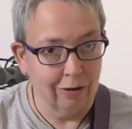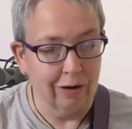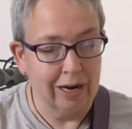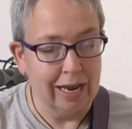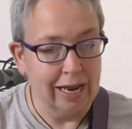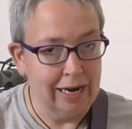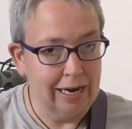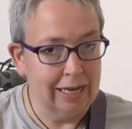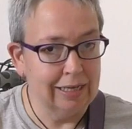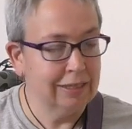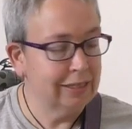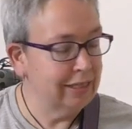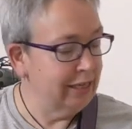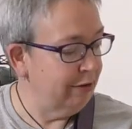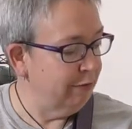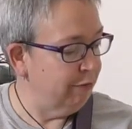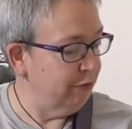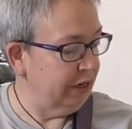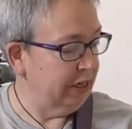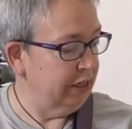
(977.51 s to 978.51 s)
Okay, let's
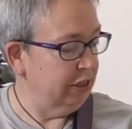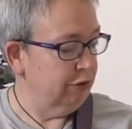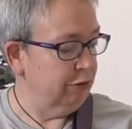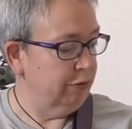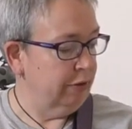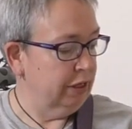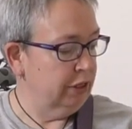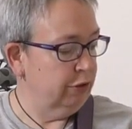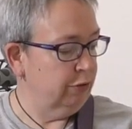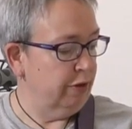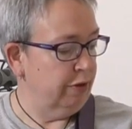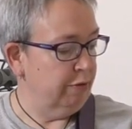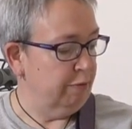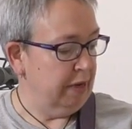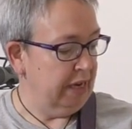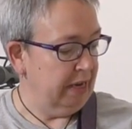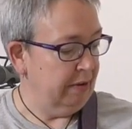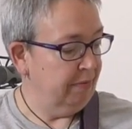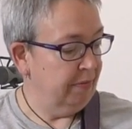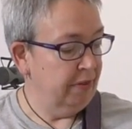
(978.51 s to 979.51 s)
see if we can do this with
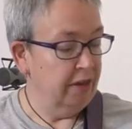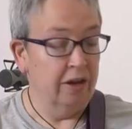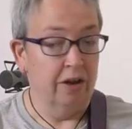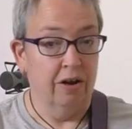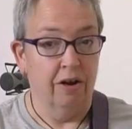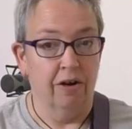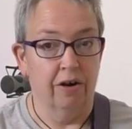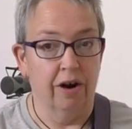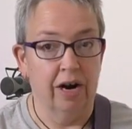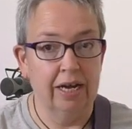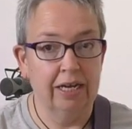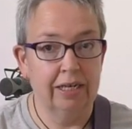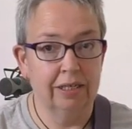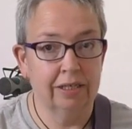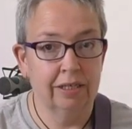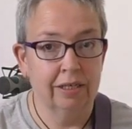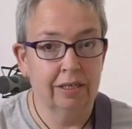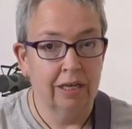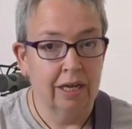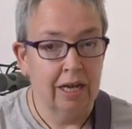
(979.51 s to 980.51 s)
me. All right.
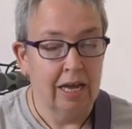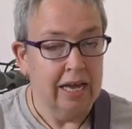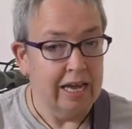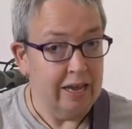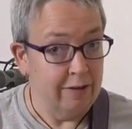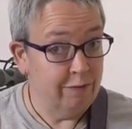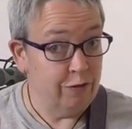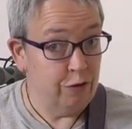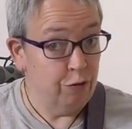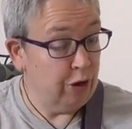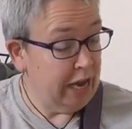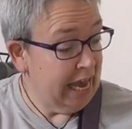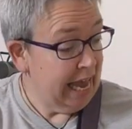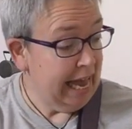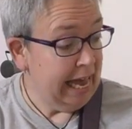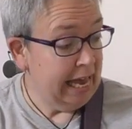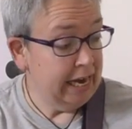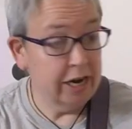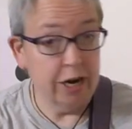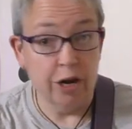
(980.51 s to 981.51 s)
If you
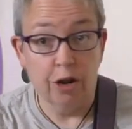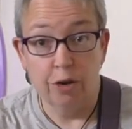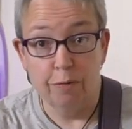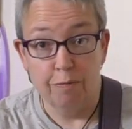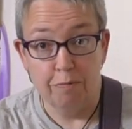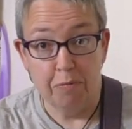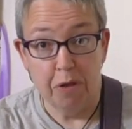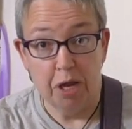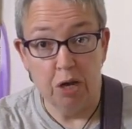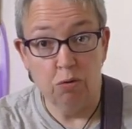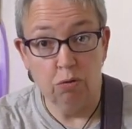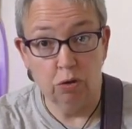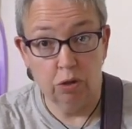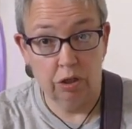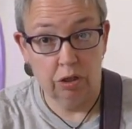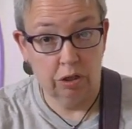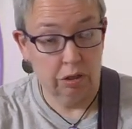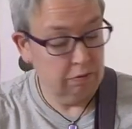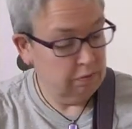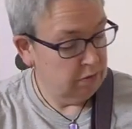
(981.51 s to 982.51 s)
can,
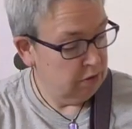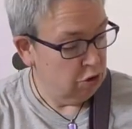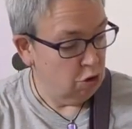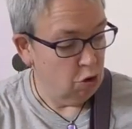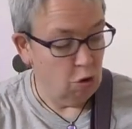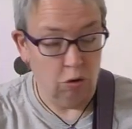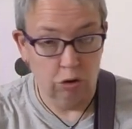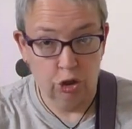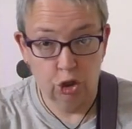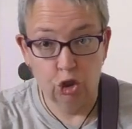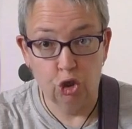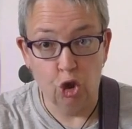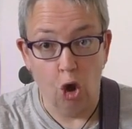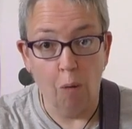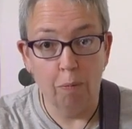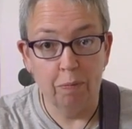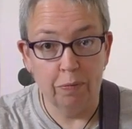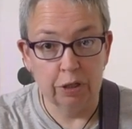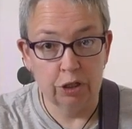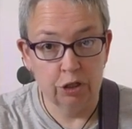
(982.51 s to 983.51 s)
mute or
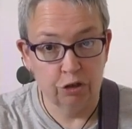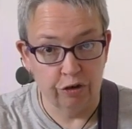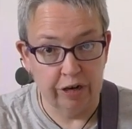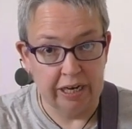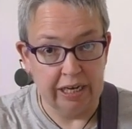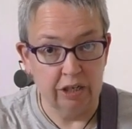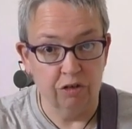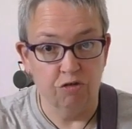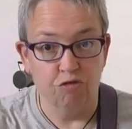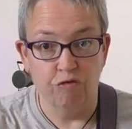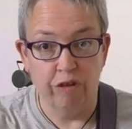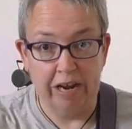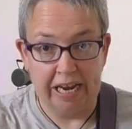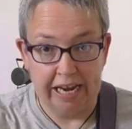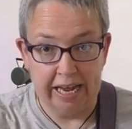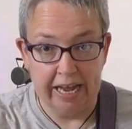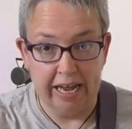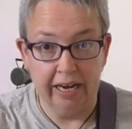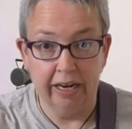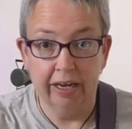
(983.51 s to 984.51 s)
stop the strings
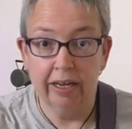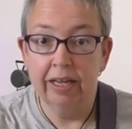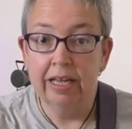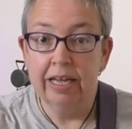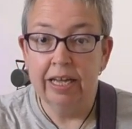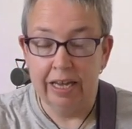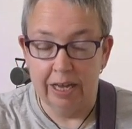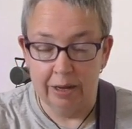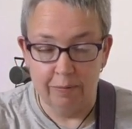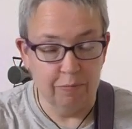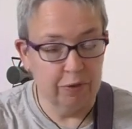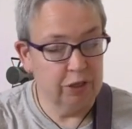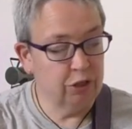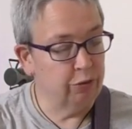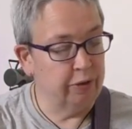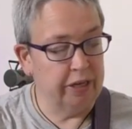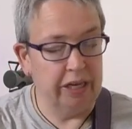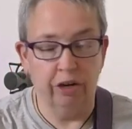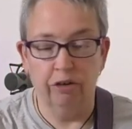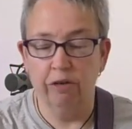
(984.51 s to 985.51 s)
ringing in
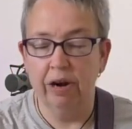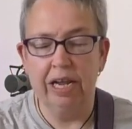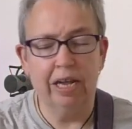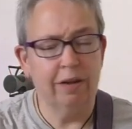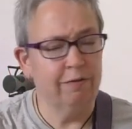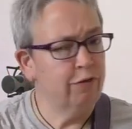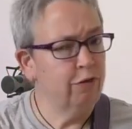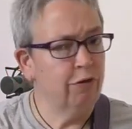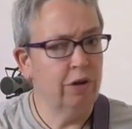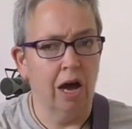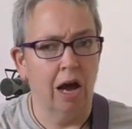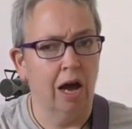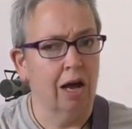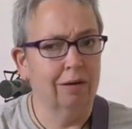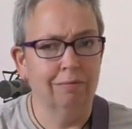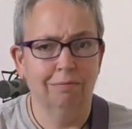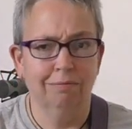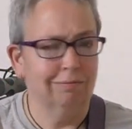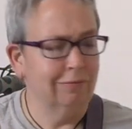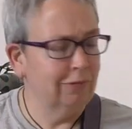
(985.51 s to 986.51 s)
between. Great. If you
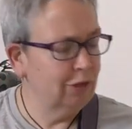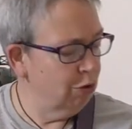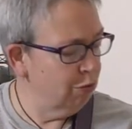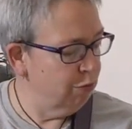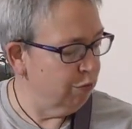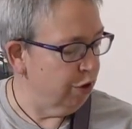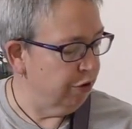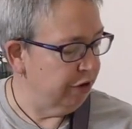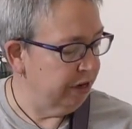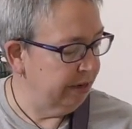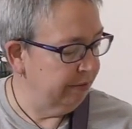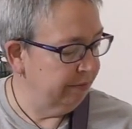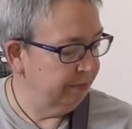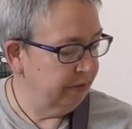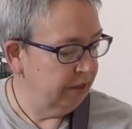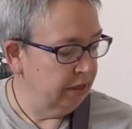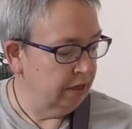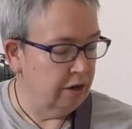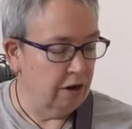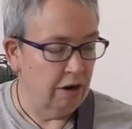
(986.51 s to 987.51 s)
can't, don't
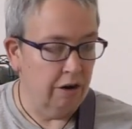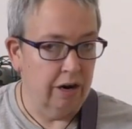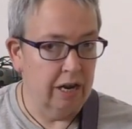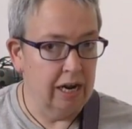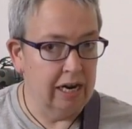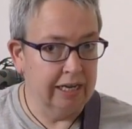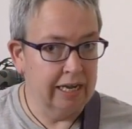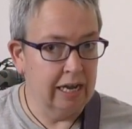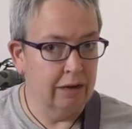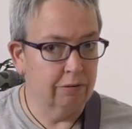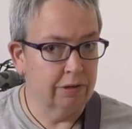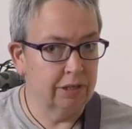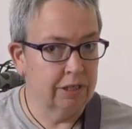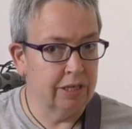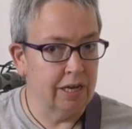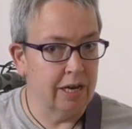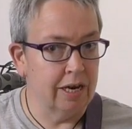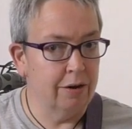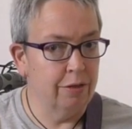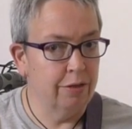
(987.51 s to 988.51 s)
worry. All right, I'll count
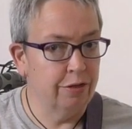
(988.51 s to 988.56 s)
us in.